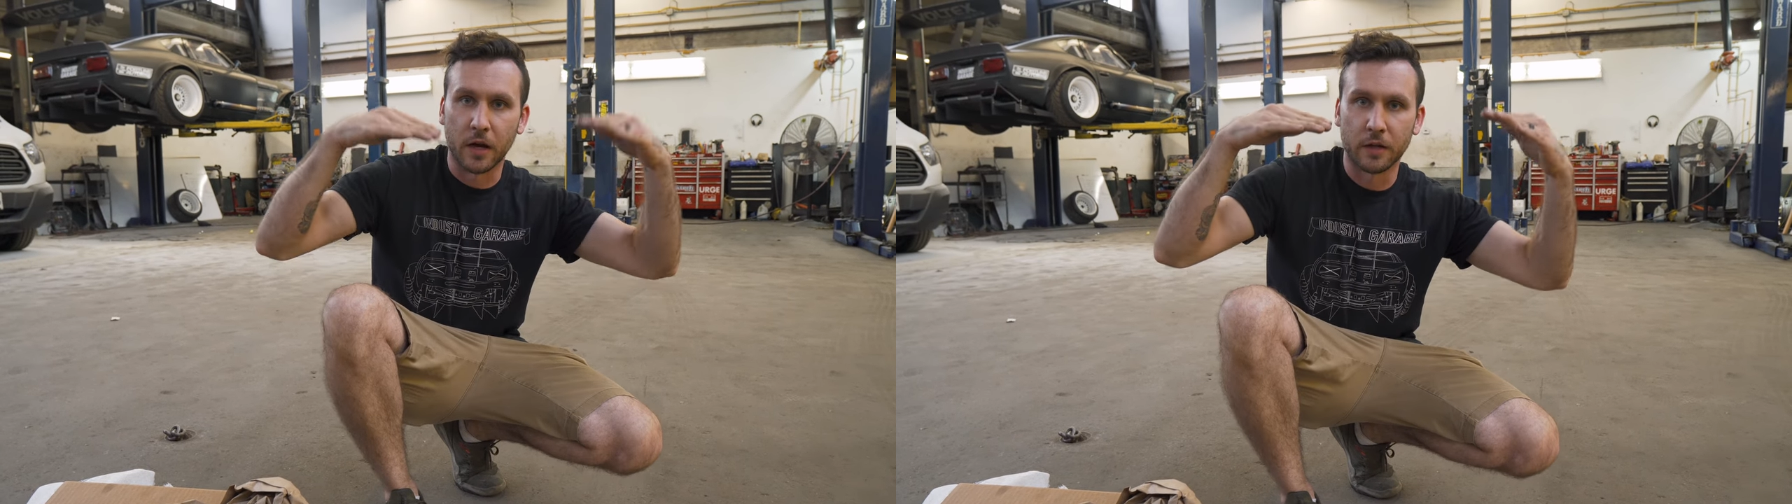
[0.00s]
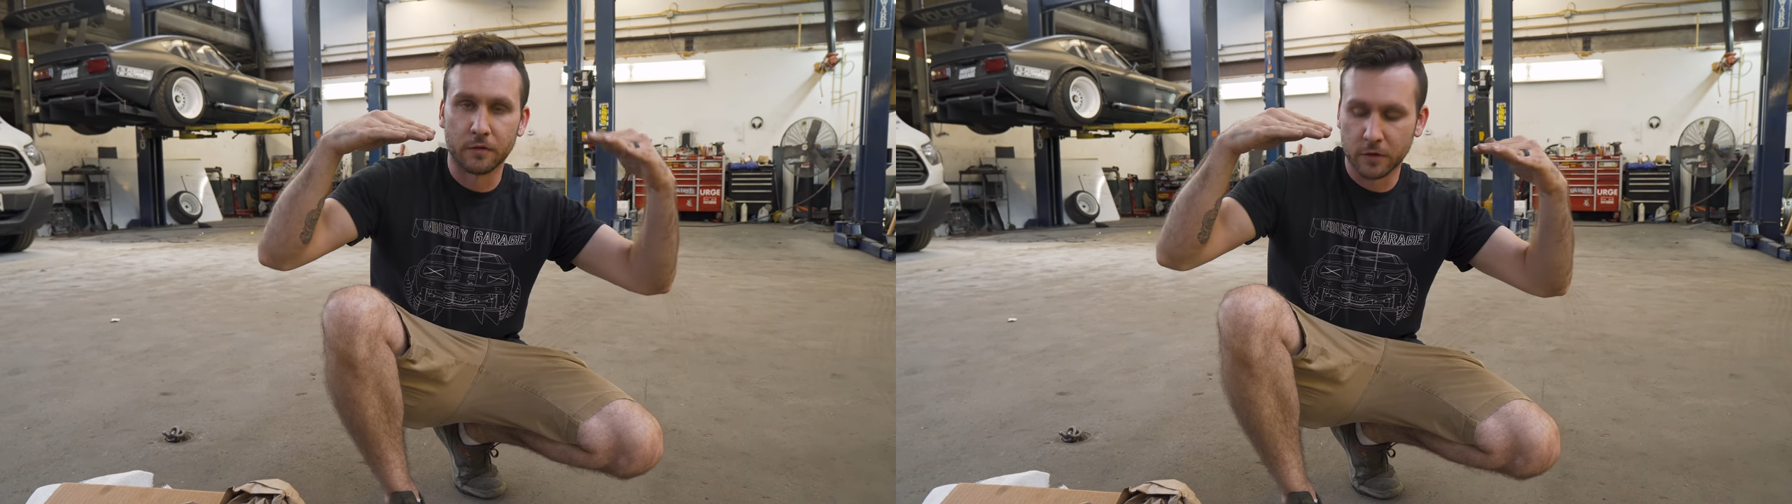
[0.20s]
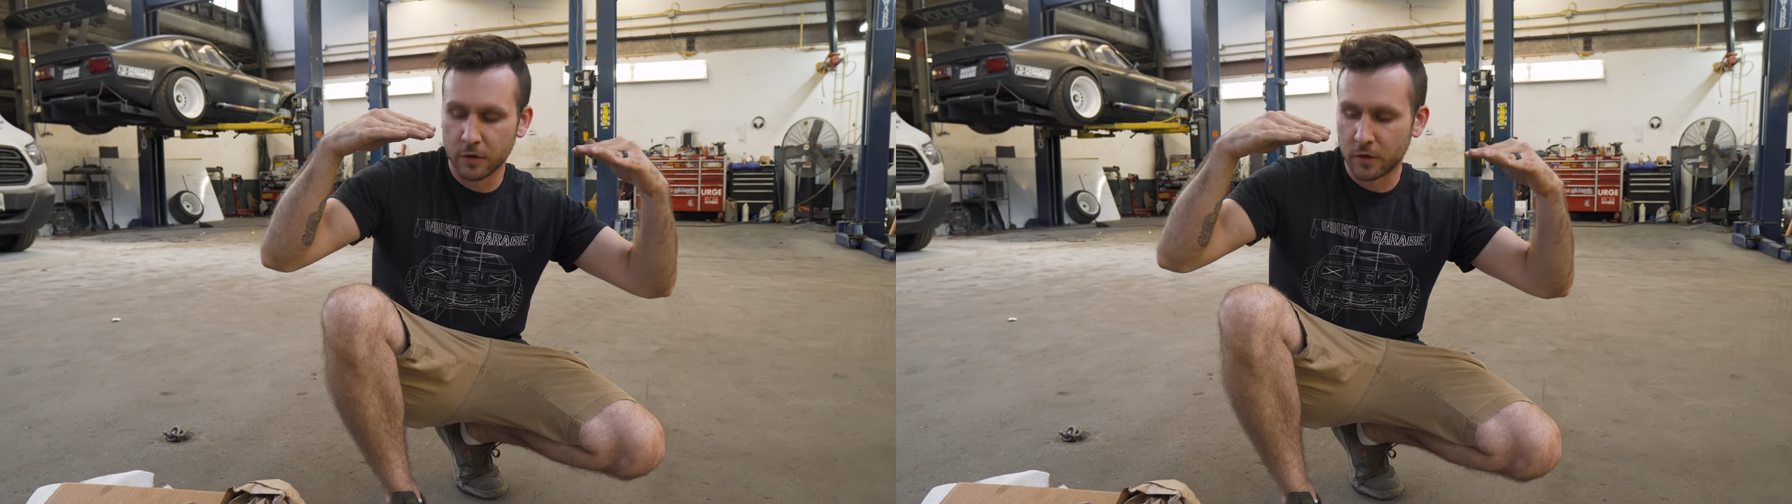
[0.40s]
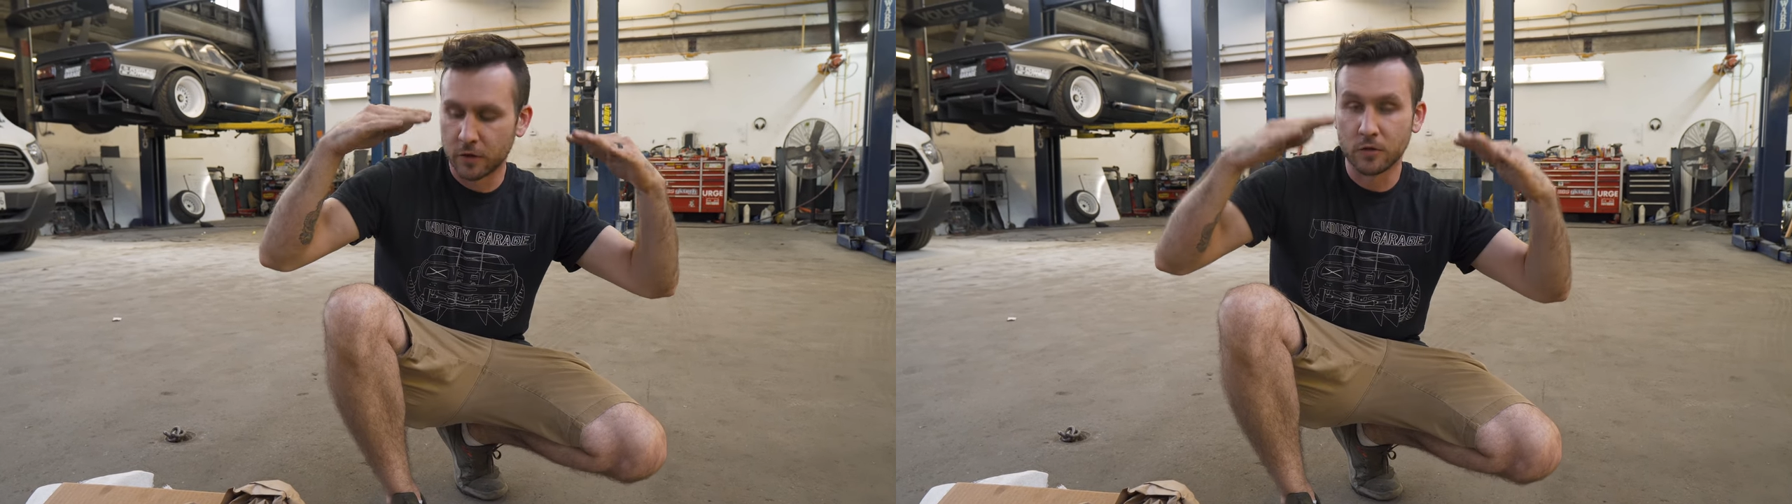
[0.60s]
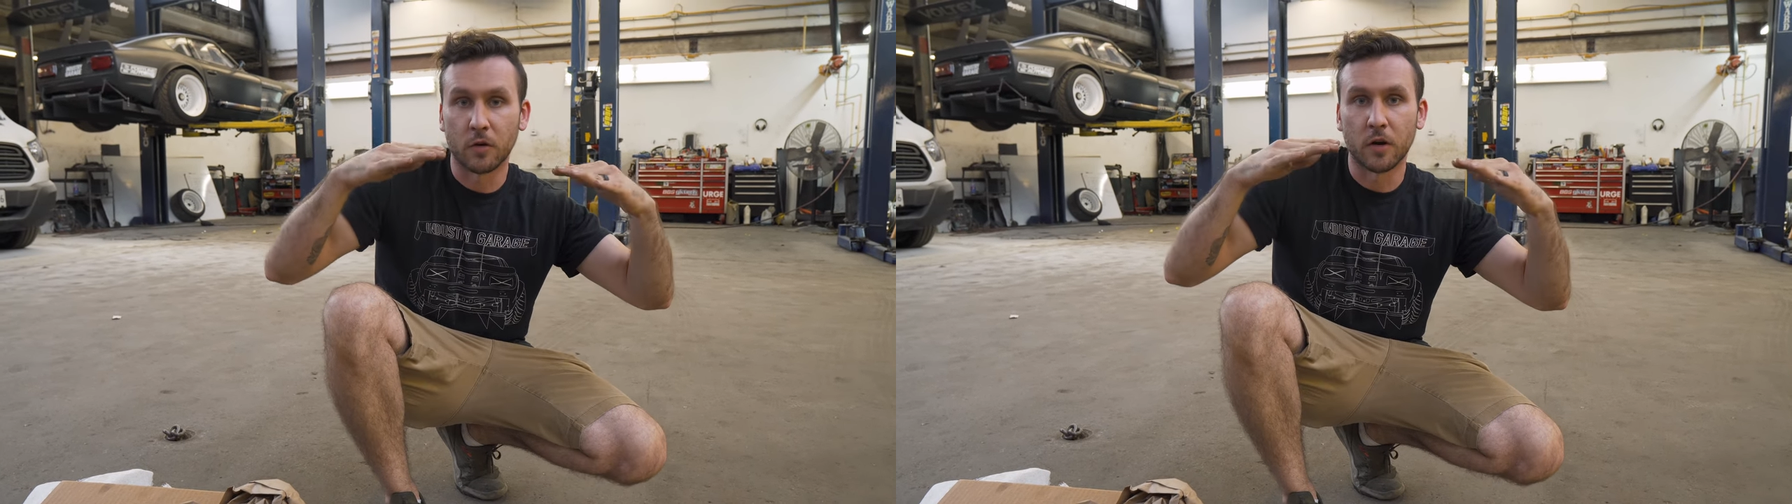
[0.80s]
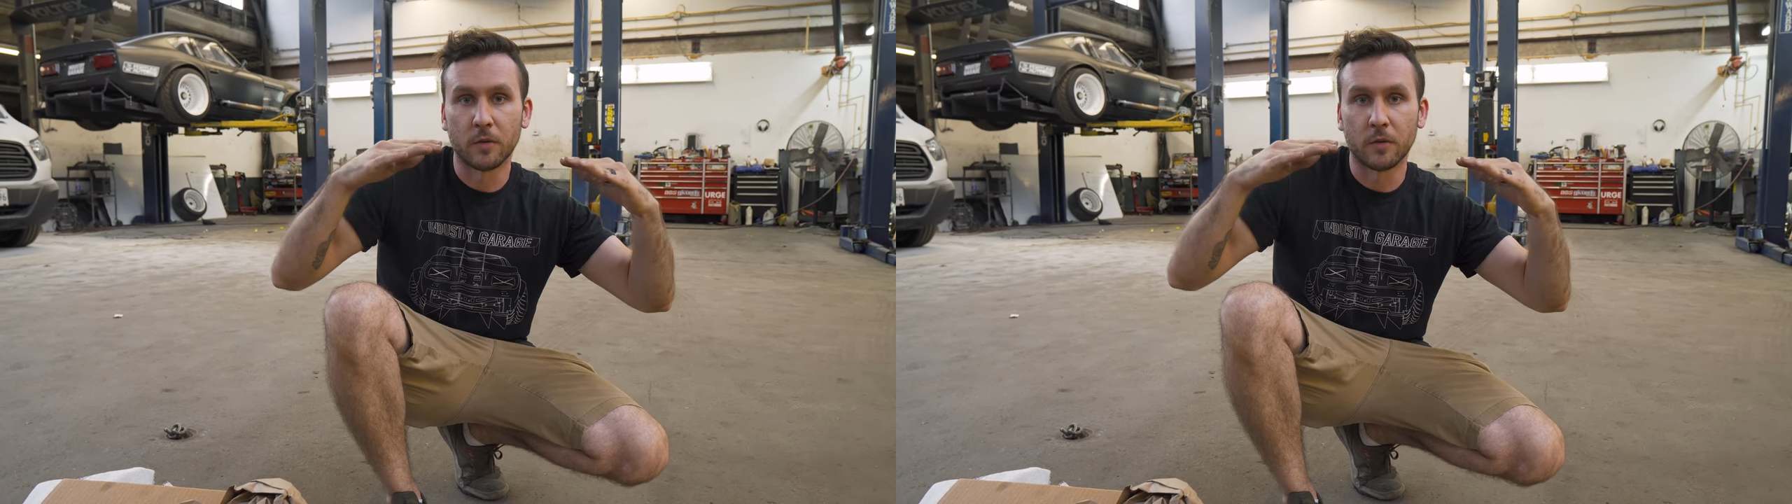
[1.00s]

height of your control